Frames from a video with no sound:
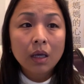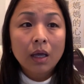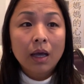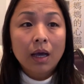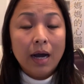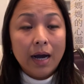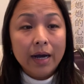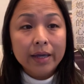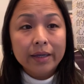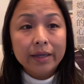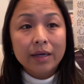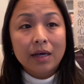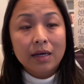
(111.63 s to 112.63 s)
I,
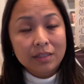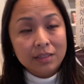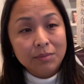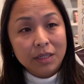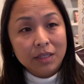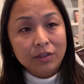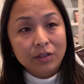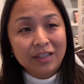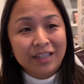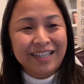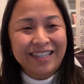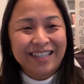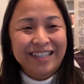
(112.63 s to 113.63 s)
as a mother,
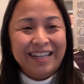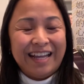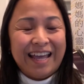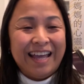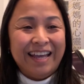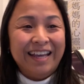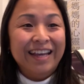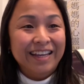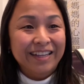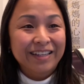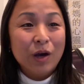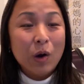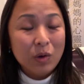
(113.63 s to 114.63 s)

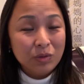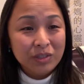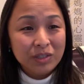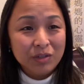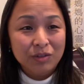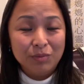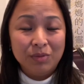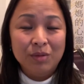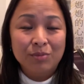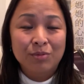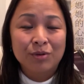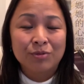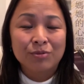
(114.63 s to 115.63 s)
and also the
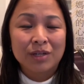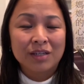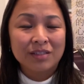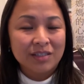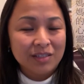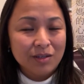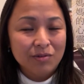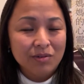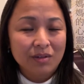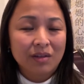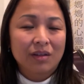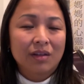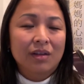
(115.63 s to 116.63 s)
people who consult
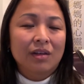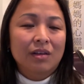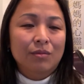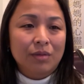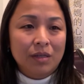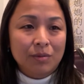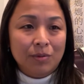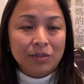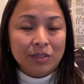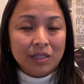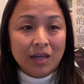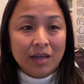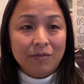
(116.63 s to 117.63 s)
people's
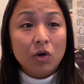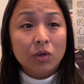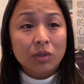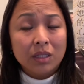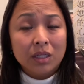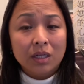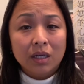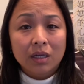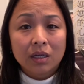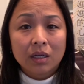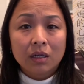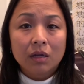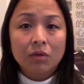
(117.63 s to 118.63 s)
life all the time,
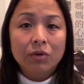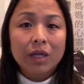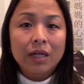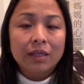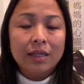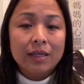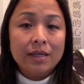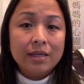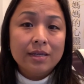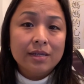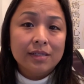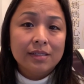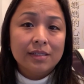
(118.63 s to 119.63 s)
the reality
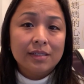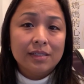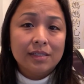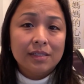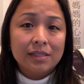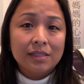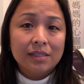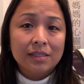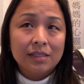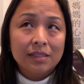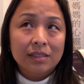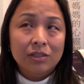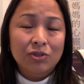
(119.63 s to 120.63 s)
is
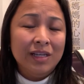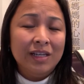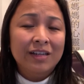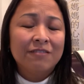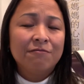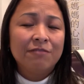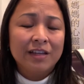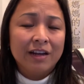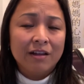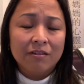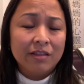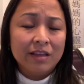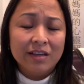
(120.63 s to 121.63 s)
you cannot figure out
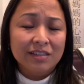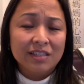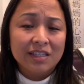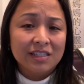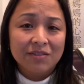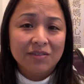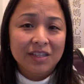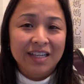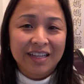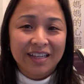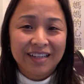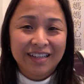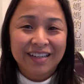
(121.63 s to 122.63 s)
things at
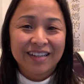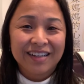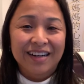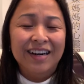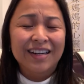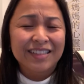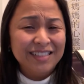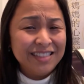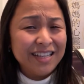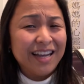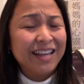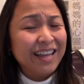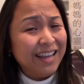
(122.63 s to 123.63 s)
17. Honest,
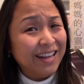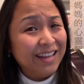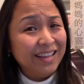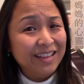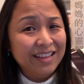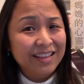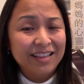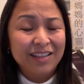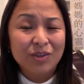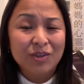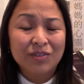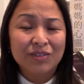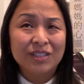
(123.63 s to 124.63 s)
I get it. The
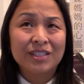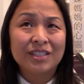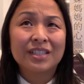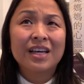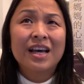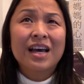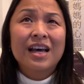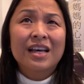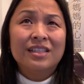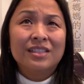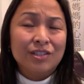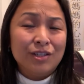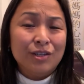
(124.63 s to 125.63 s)

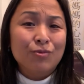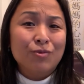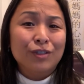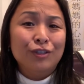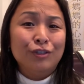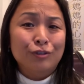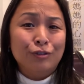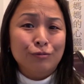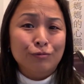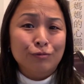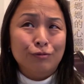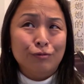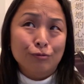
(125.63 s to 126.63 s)
university wants you
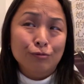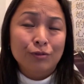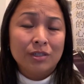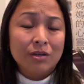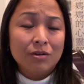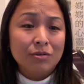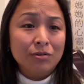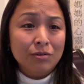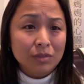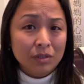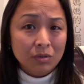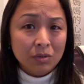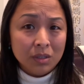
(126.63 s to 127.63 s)
to do so.
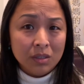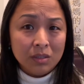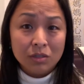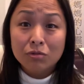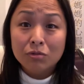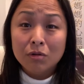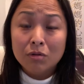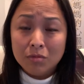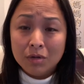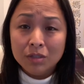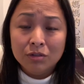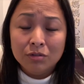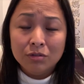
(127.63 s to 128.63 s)
Your school
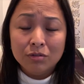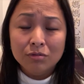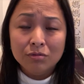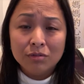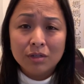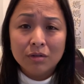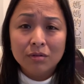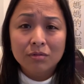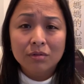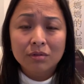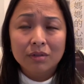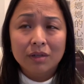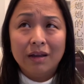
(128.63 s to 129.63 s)
wants you to do so.
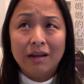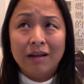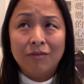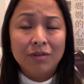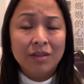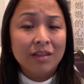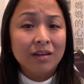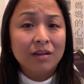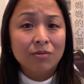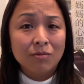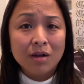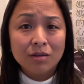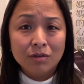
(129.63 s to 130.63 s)
Everything
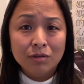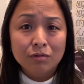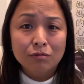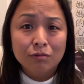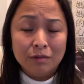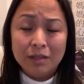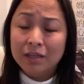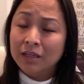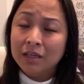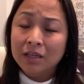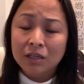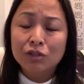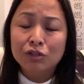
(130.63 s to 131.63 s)
around you
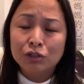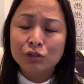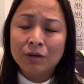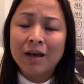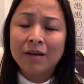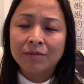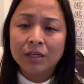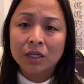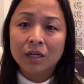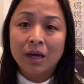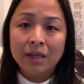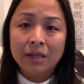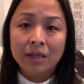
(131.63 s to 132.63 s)
thinking you should have a good
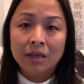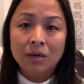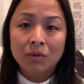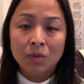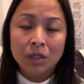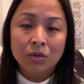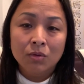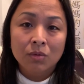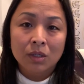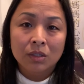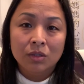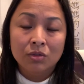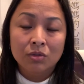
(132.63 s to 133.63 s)
idea what you
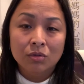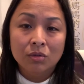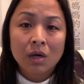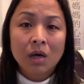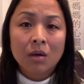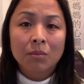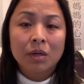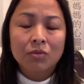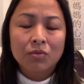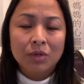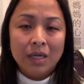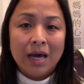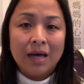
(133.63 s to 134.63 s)
want to do. But the
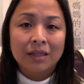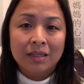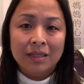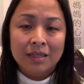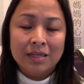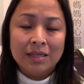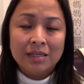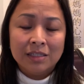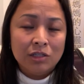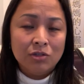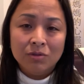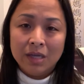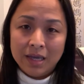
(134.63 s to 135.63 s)
reality is
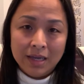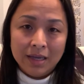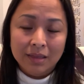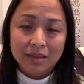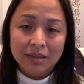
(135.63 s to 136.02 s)
you can.